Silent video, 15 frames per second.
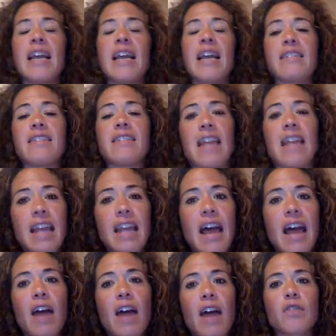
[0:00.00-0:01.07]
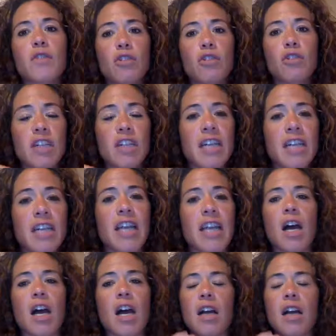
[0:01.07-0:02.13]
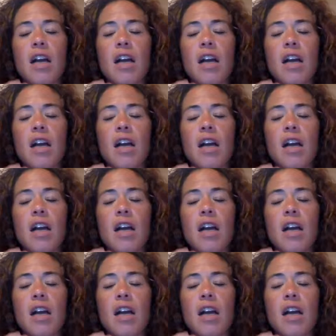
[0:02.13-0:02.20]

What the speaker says: is they have to create a